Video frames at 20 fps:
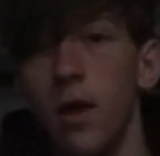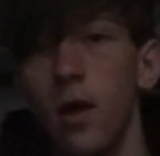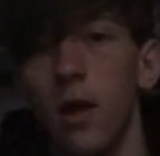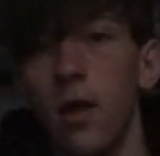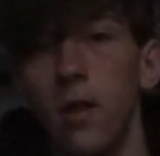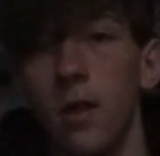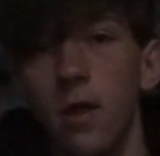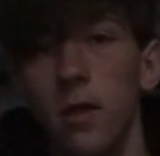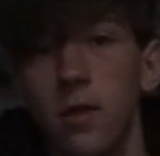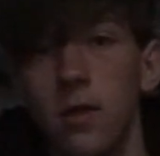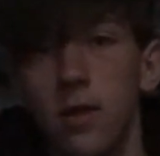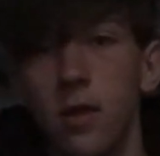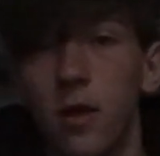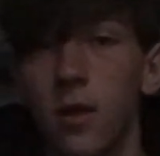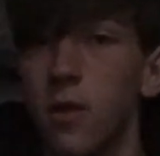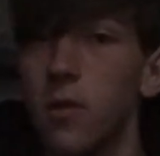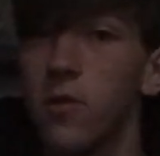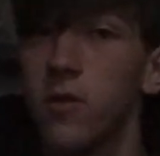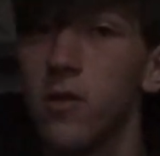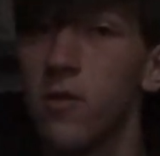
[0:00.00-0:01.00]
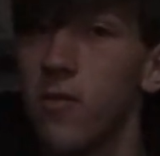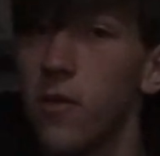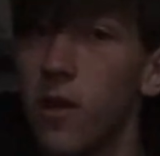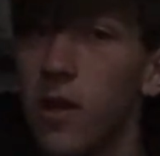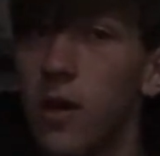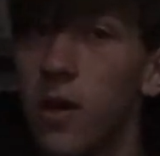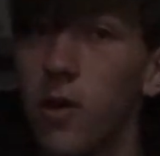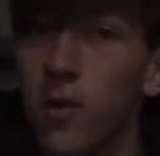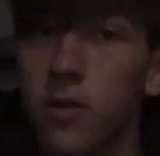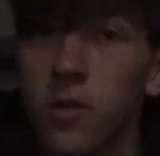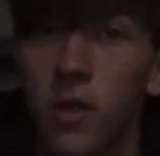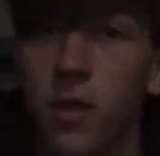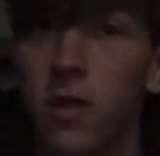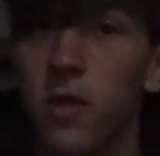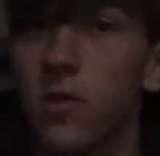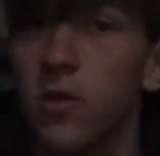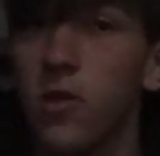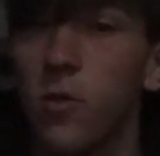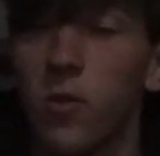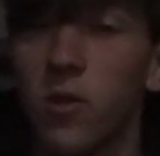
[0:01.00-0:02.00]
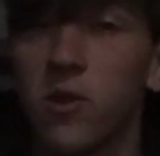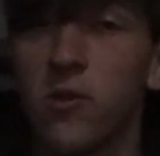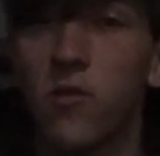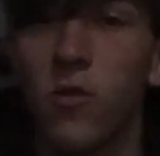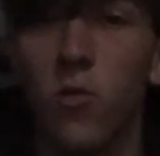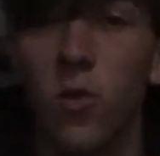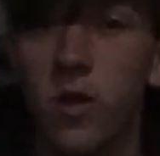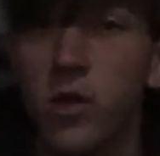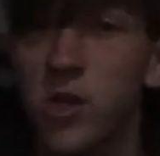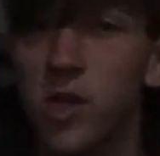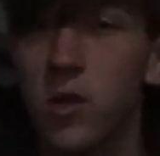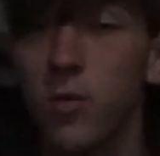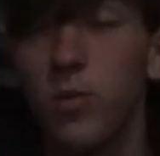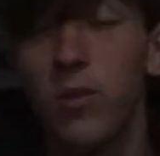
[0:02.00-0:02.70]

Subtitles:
and this concludes the video. Thank you so much for watching.